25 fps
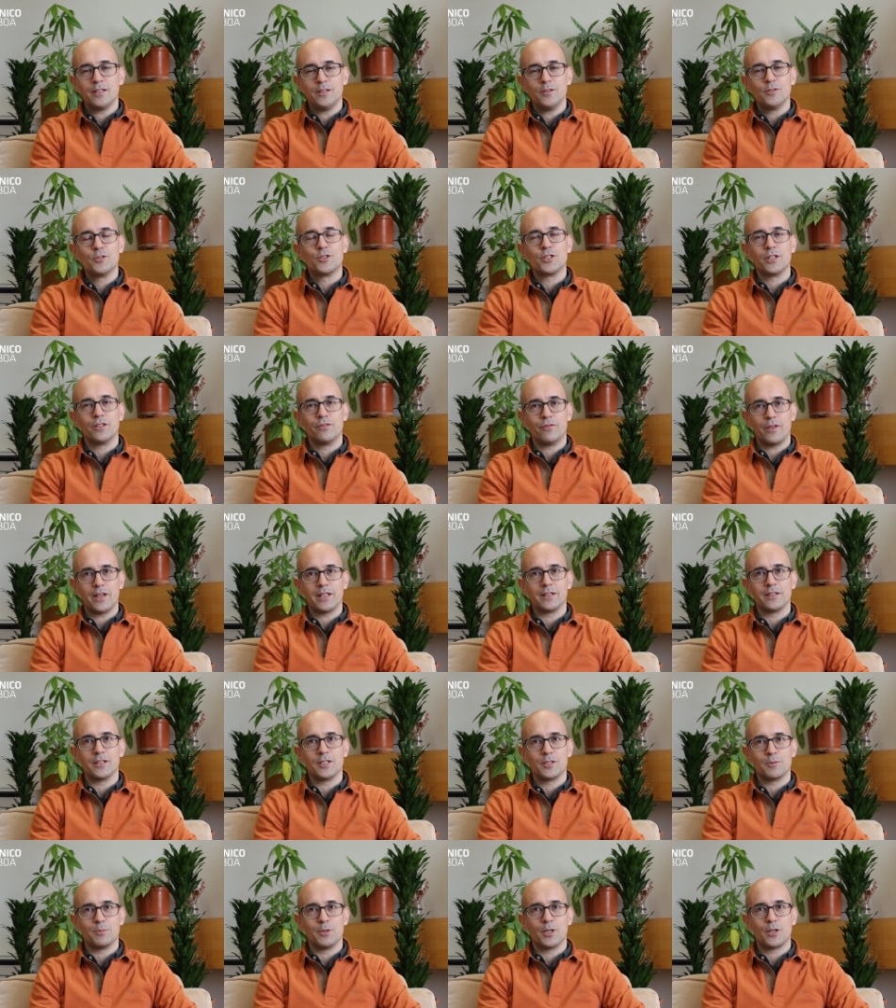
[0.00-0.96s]
huge
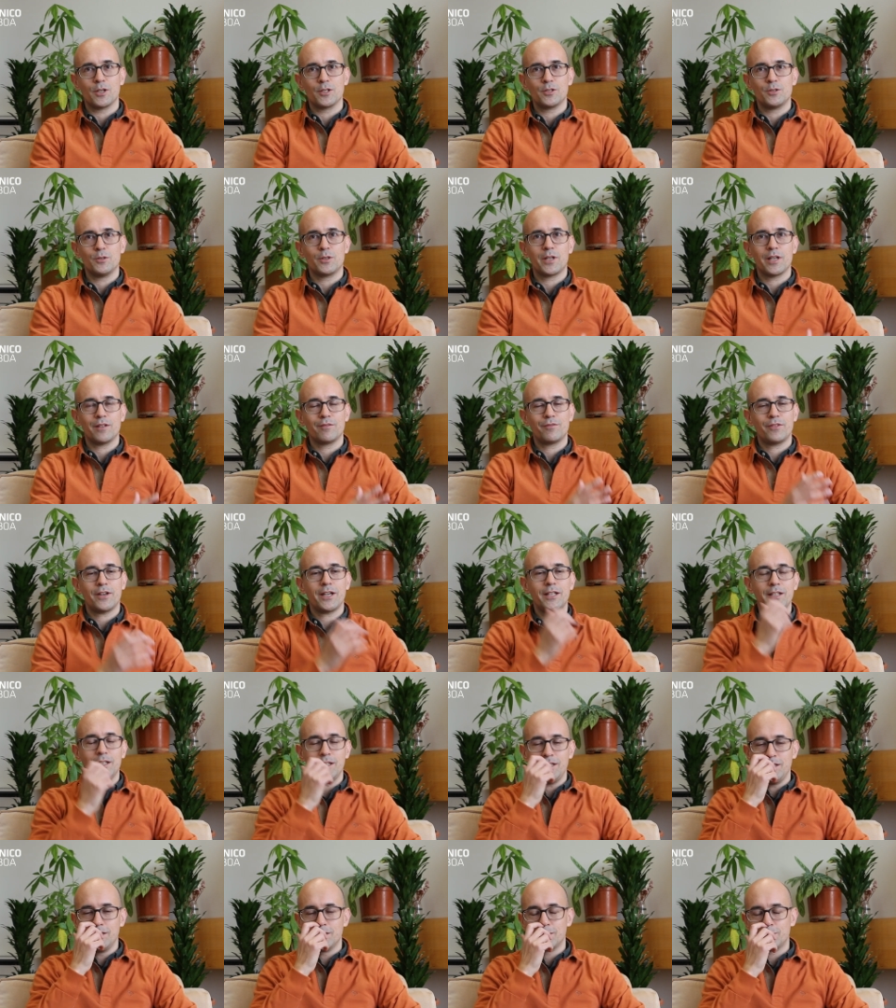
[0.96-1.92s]
advantage, because you can
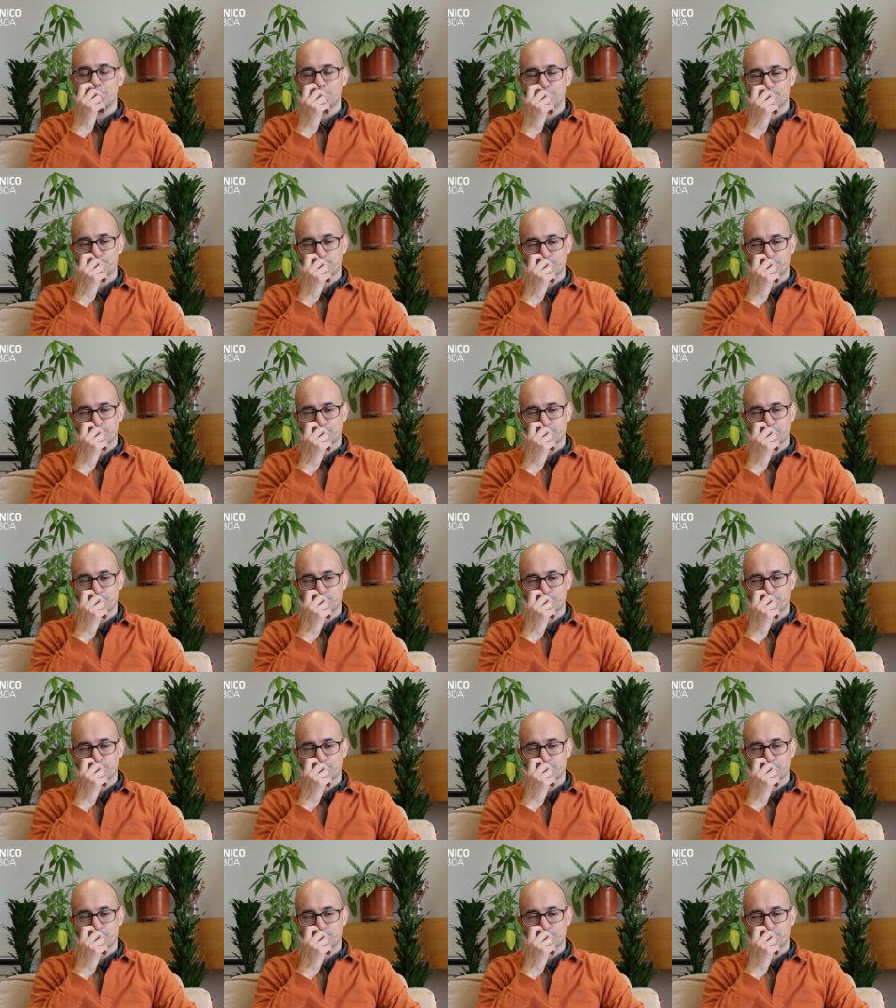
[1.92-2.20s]
find here